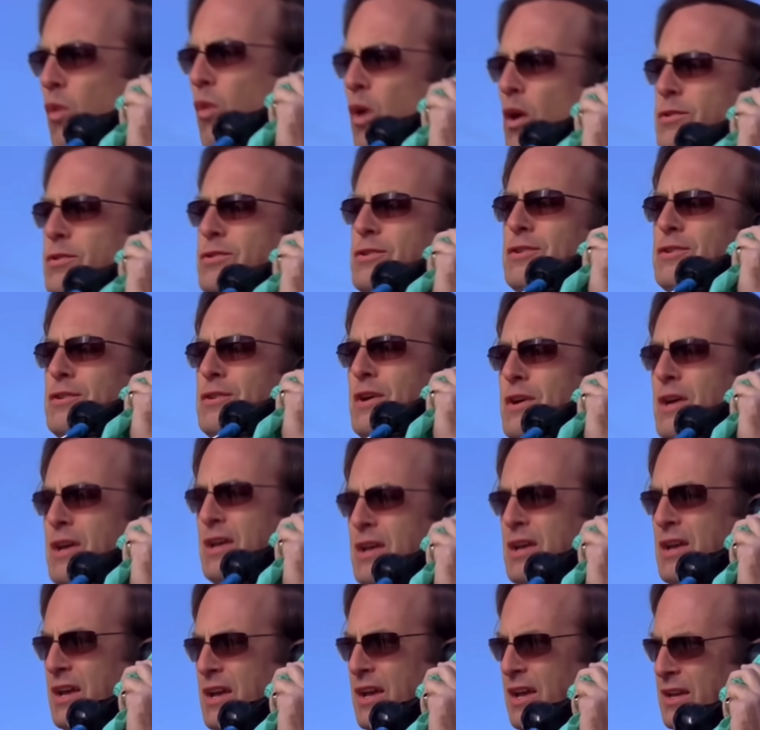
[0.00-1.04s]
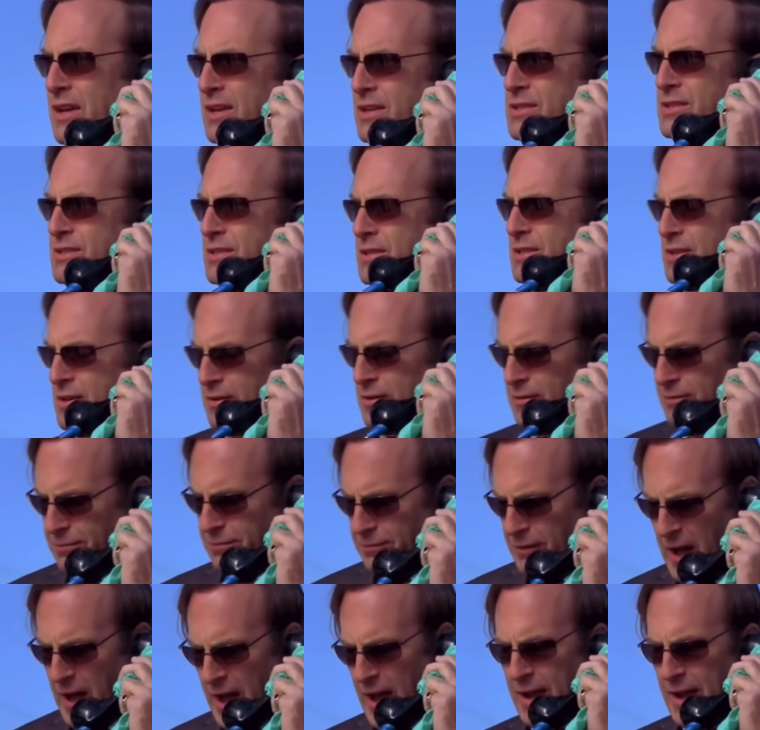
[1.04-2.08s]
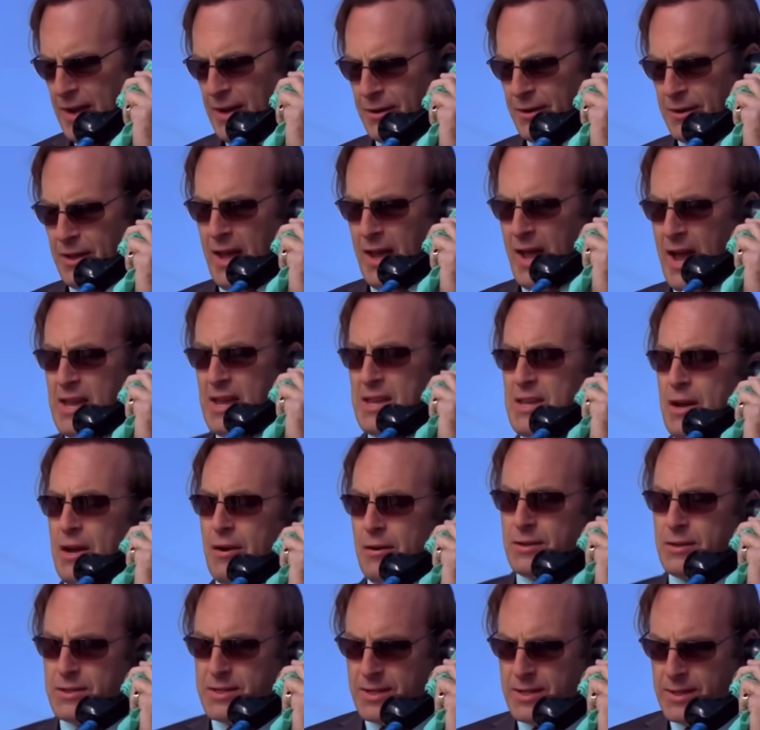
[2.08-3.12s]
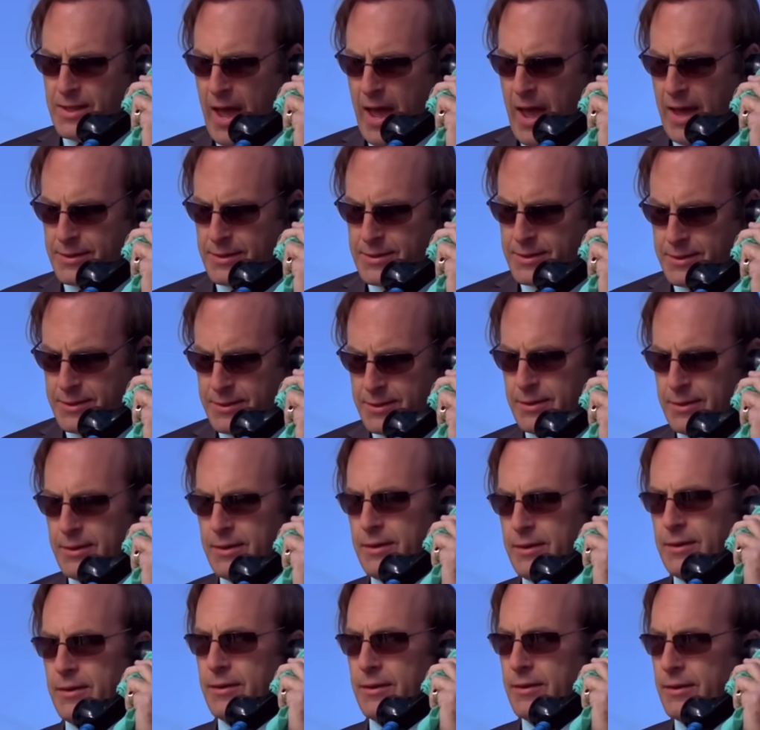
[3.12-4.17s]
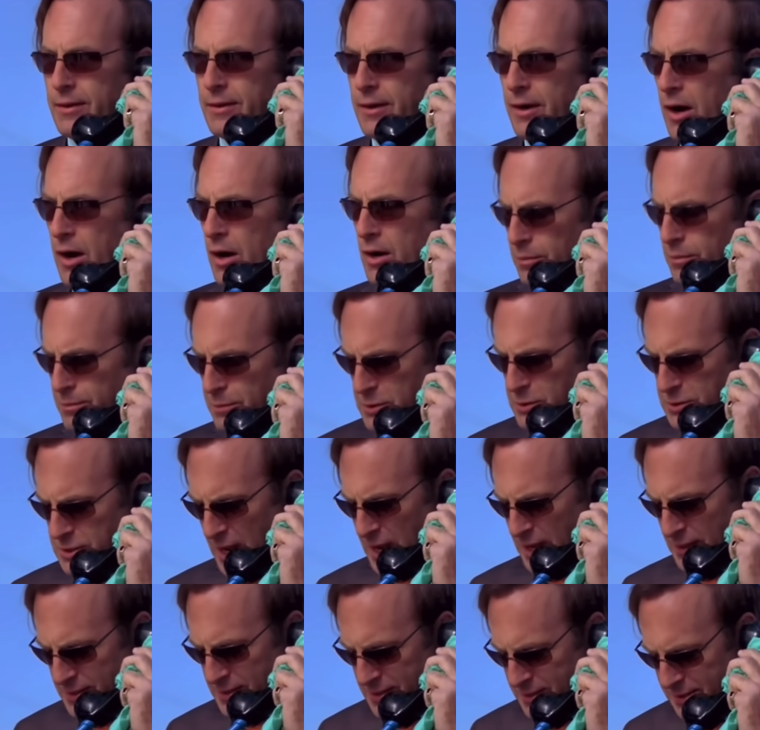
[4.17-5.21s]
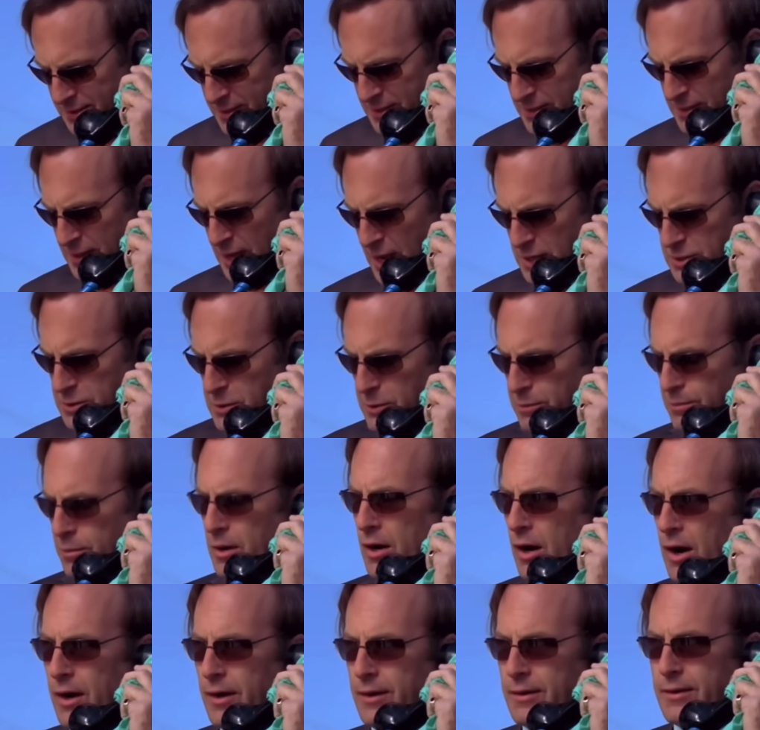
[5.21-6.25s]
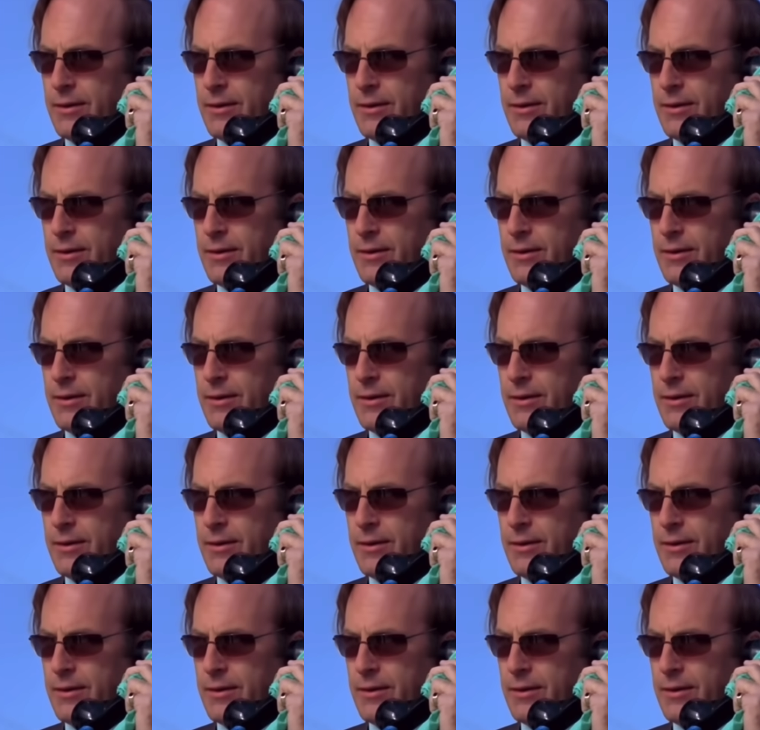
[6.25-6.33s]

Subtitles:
And he pauses for a moment and says in a less confident tone, Of course, why wouldn't he?"